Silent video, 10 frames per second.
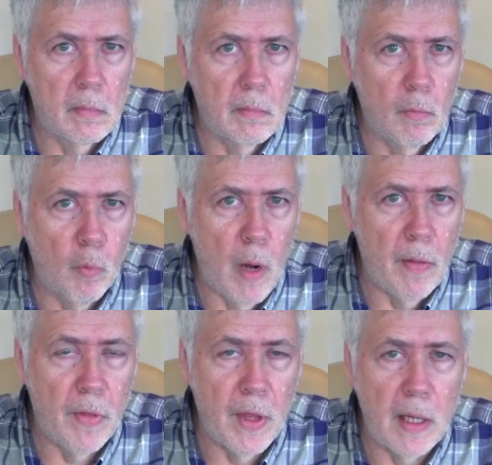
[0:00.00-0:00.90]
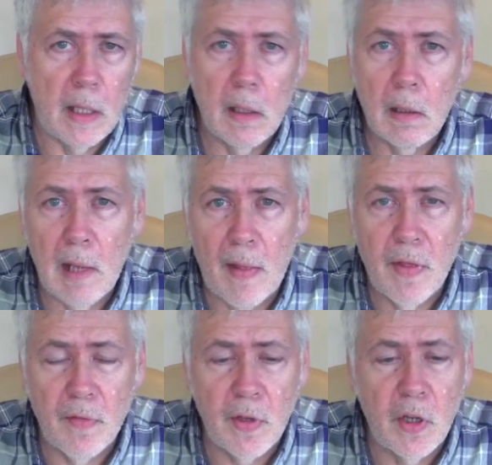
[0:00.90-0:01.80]
with the length
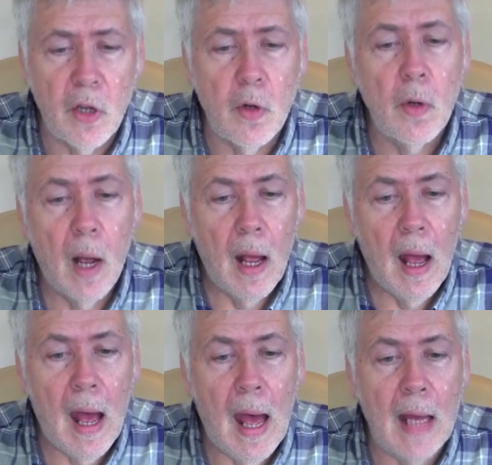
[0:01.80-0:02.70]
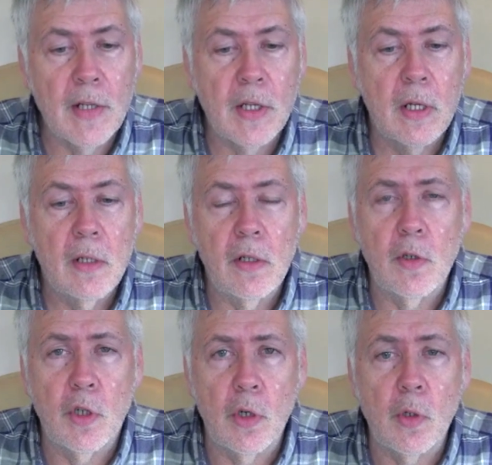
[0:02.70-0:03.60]
of the queue as you
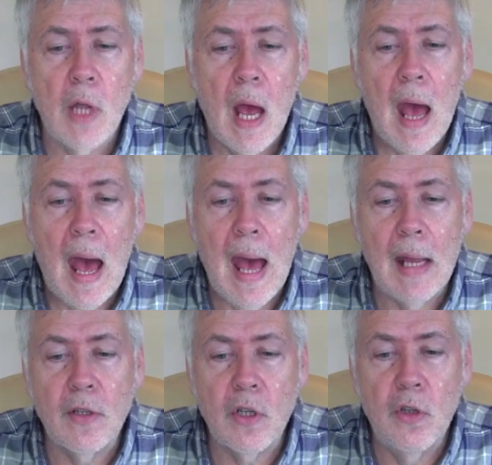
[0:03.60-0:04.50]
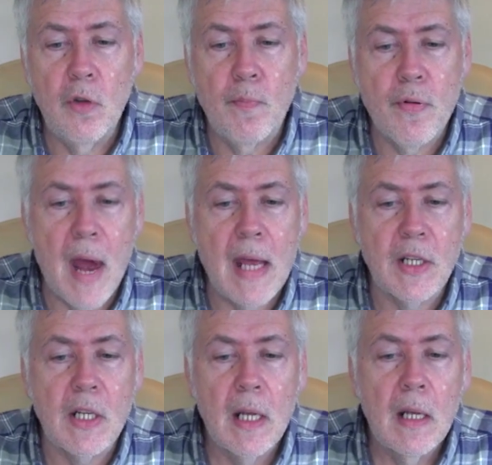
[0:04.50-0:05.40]
choose, and you
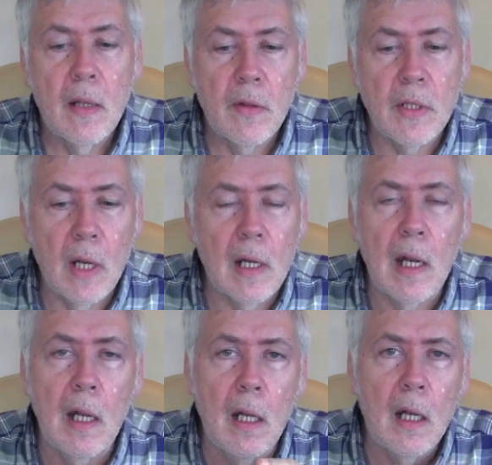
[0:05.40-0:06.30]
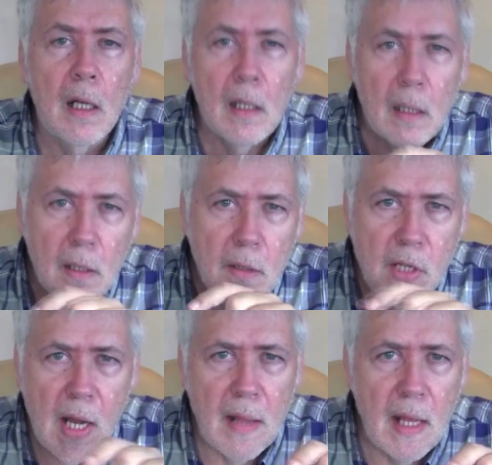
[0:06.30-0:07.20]
press, there's a little
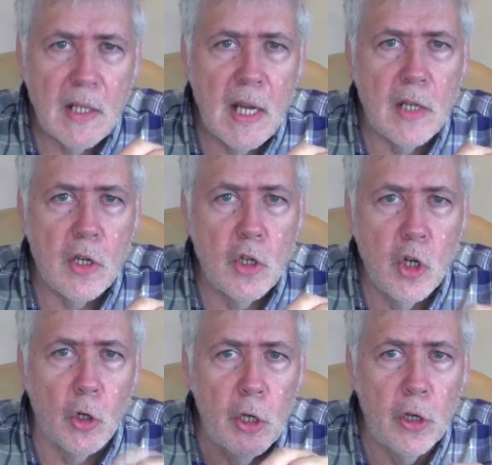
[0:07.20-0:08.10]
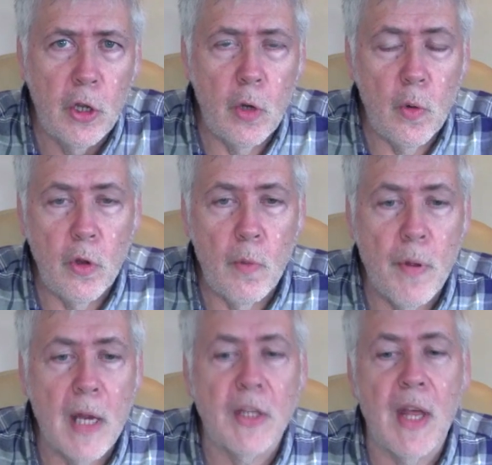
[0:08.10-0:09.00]
sign that says join queue, you
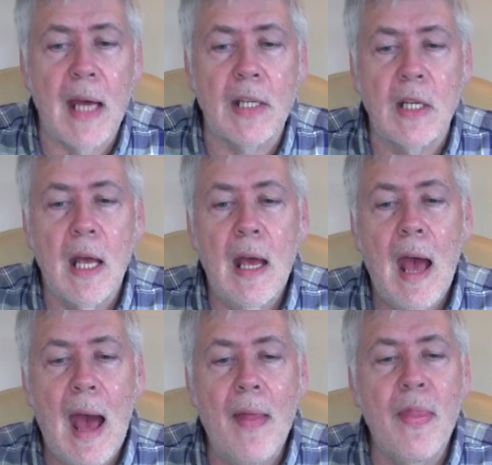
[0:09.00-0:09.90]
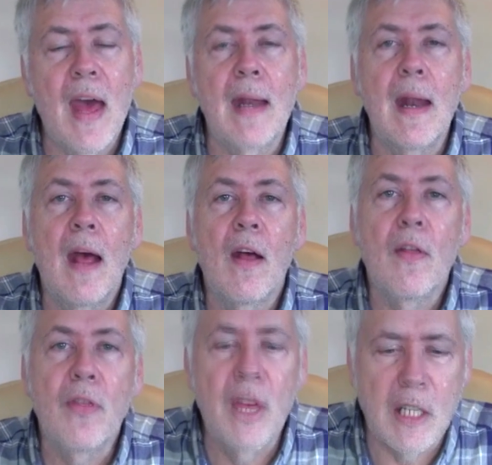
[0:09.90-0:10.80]
press that, and then
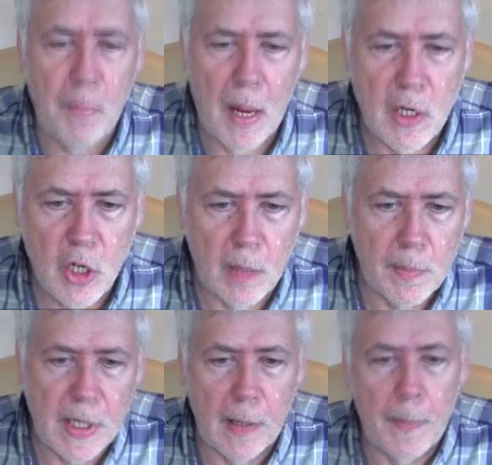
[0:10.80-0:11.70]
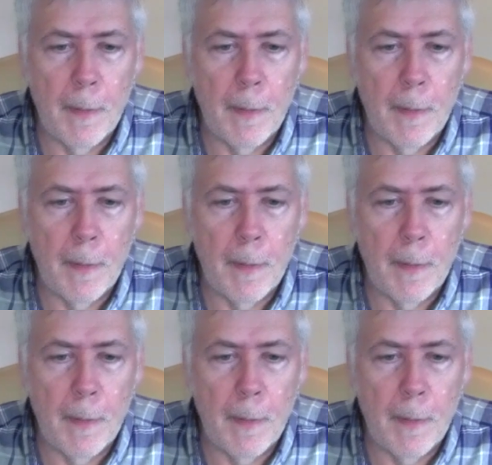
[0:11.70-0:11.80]
this page comes up.